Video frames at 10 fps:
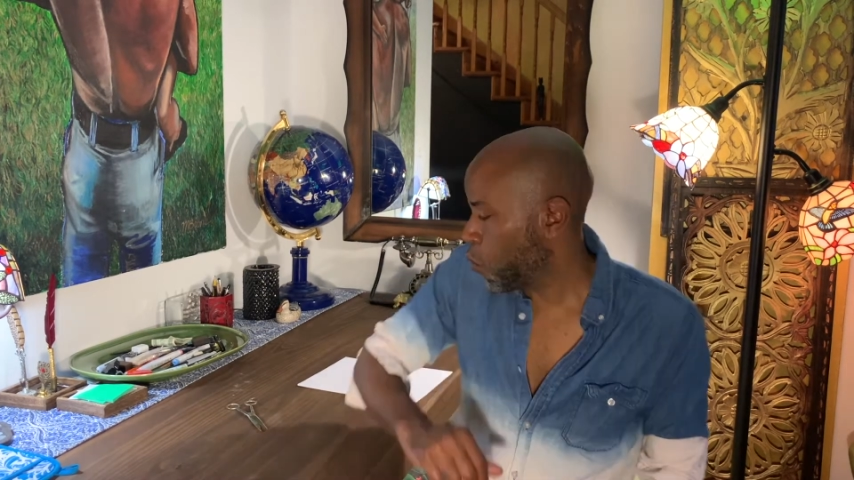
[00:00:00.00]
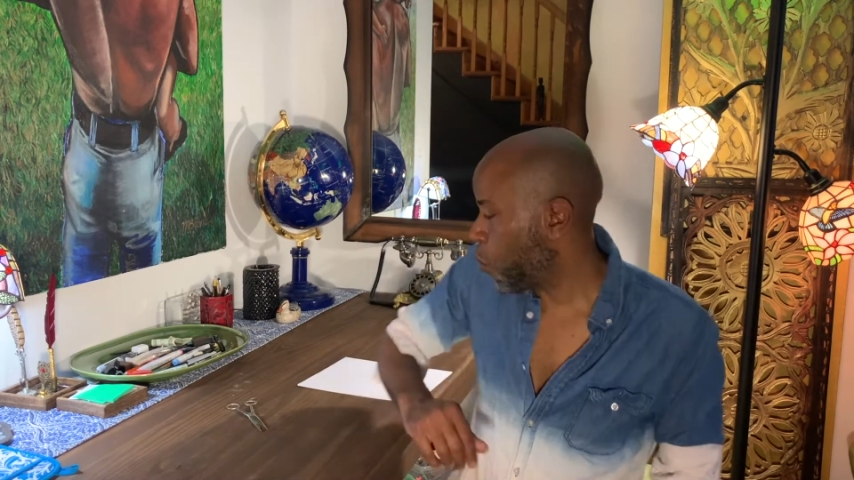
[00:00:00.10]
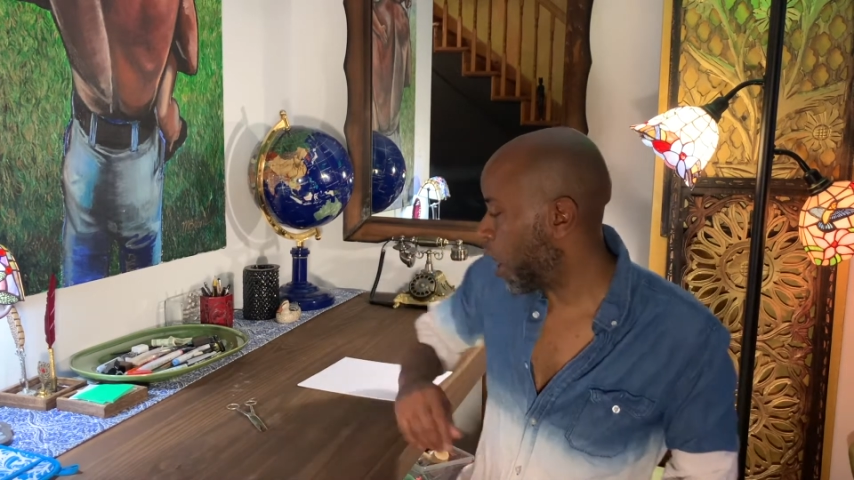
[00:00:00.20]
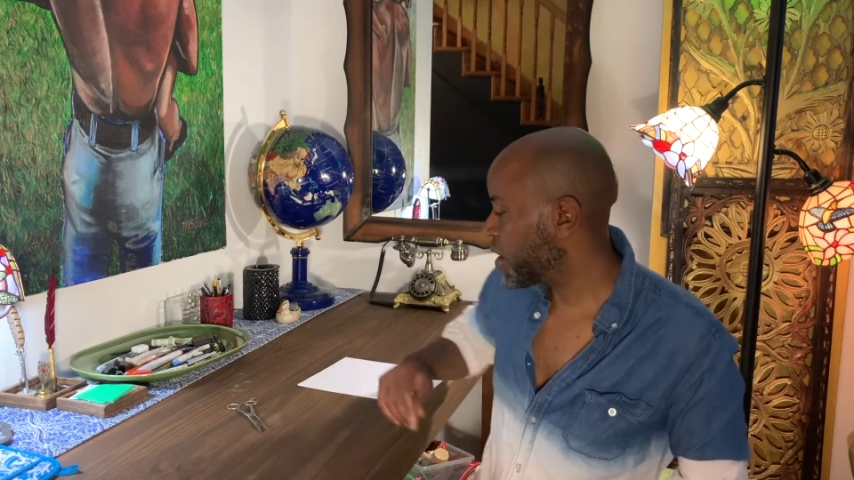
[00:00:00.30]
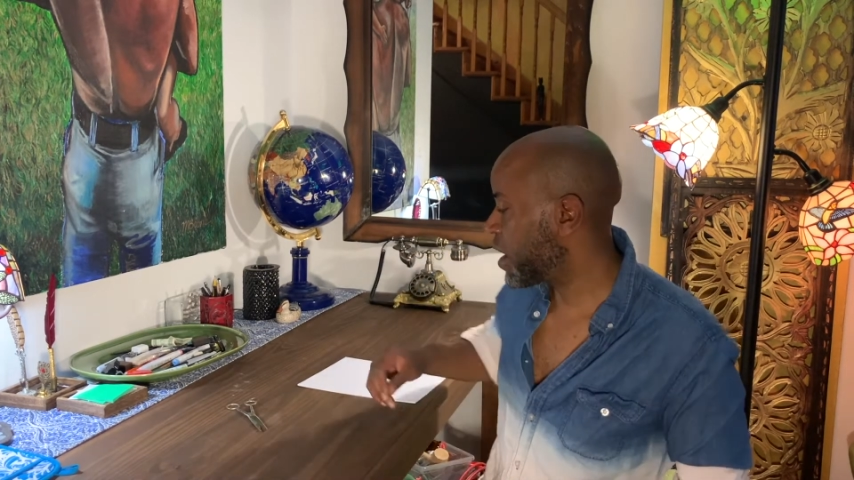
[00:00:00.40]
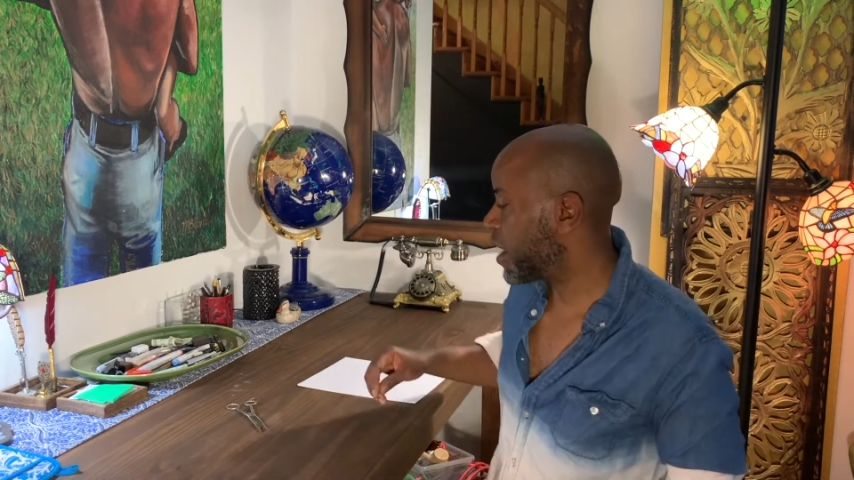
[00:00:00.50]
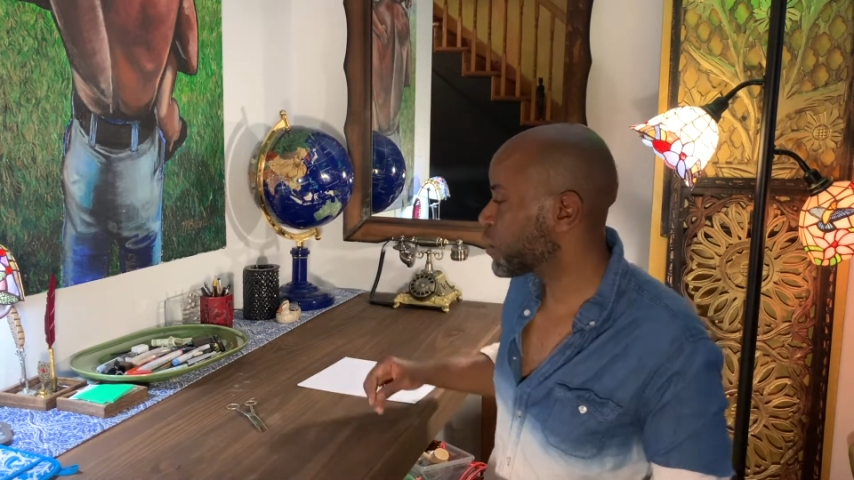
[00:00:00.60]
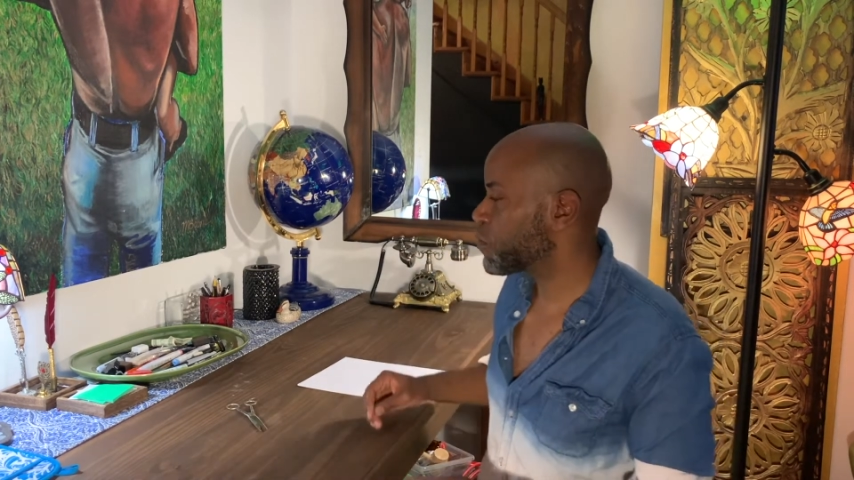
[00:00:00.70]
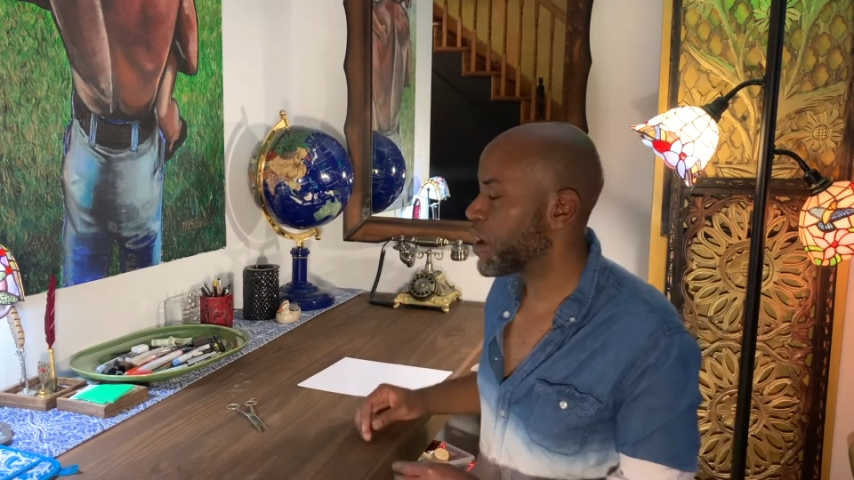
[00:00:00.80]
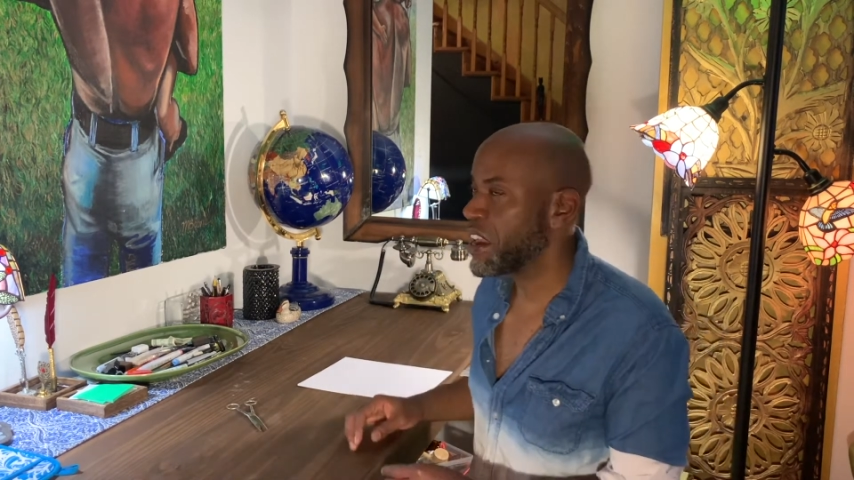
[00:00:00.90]
Why not
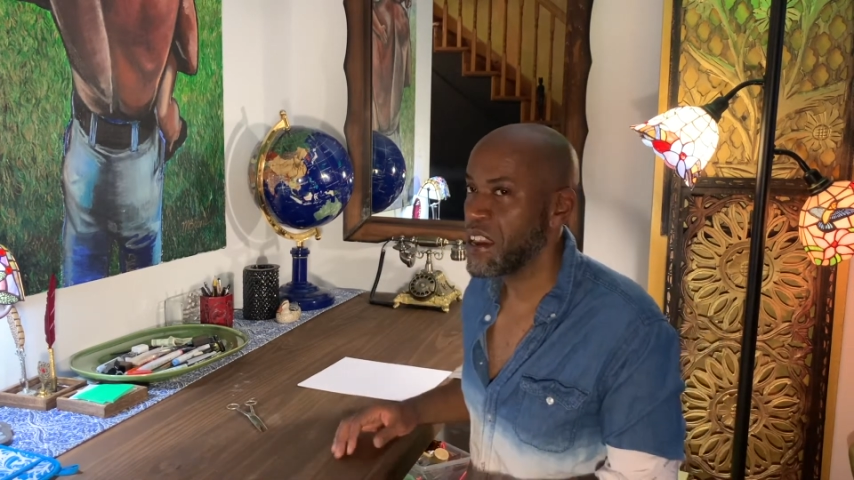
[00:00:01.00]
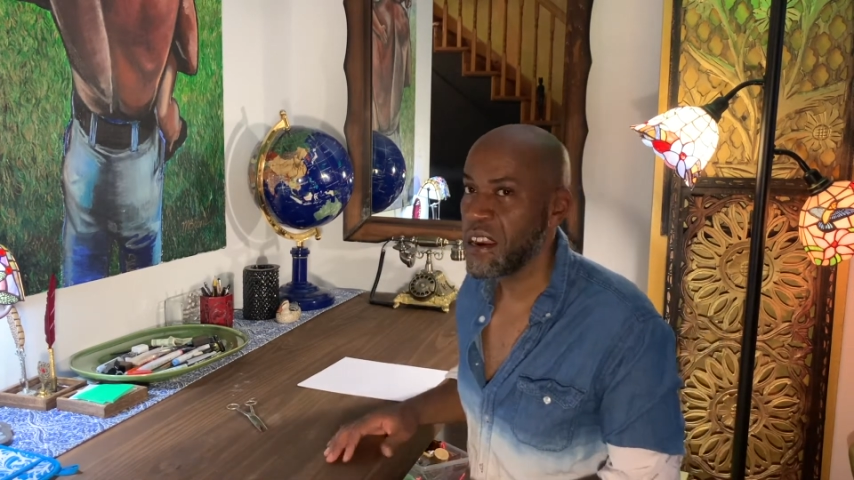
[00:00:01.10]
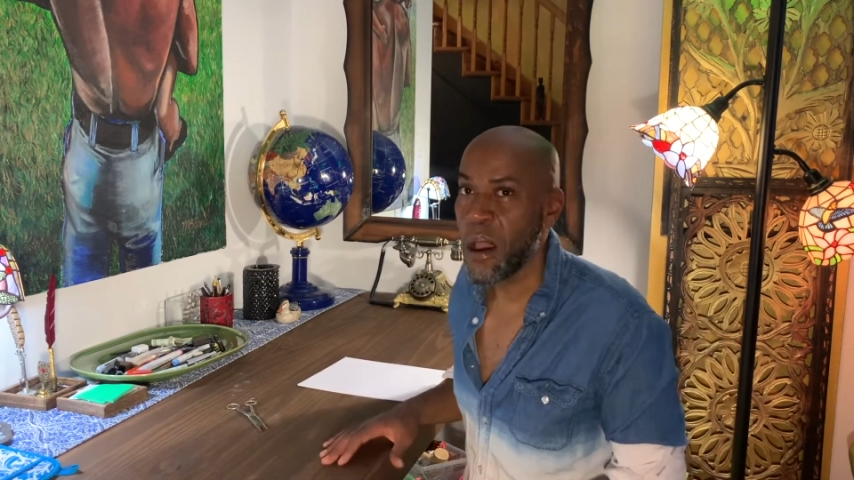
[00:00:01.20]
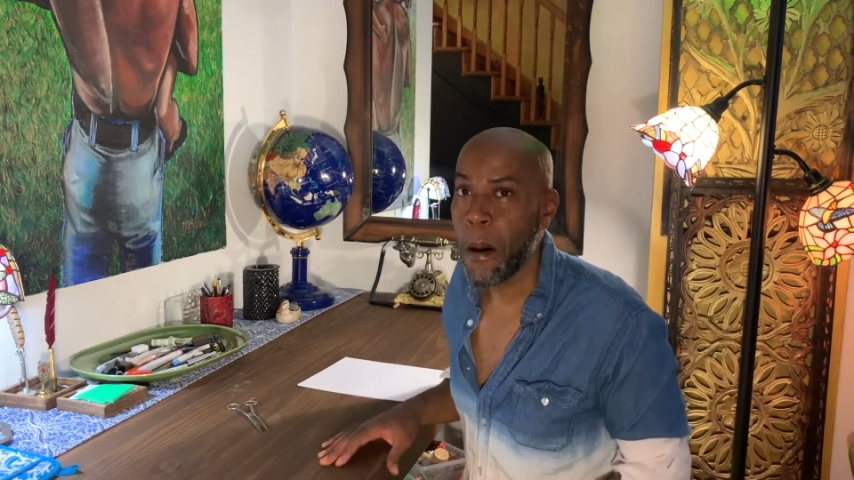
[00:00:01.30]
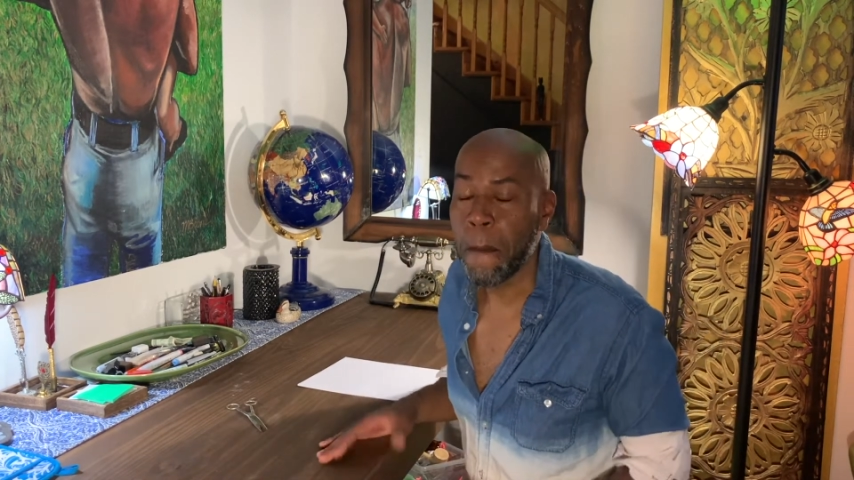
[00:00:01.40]
create